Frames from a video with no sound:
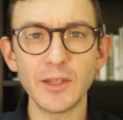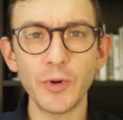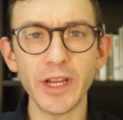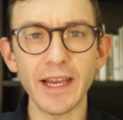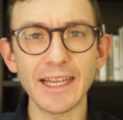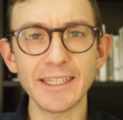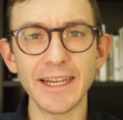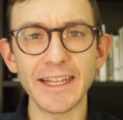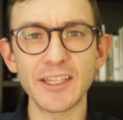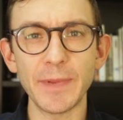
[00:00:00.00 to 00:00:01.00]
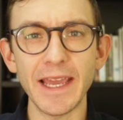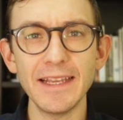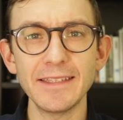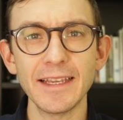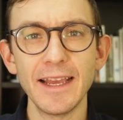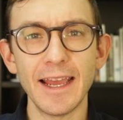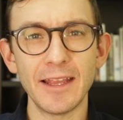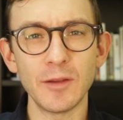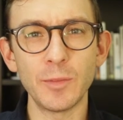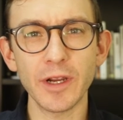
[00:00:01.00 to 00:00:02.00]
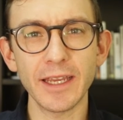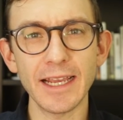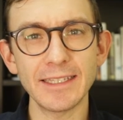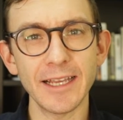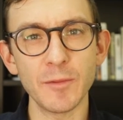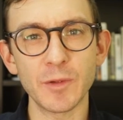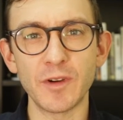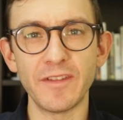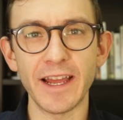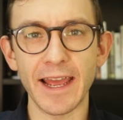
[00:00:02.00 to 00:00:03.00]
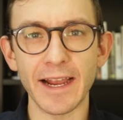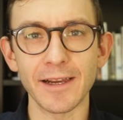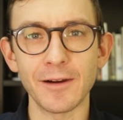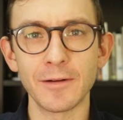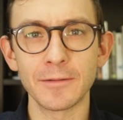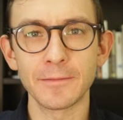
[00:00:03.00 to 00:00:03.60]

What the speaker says: a pretty isolated space, and the bookcase helps prevent echo.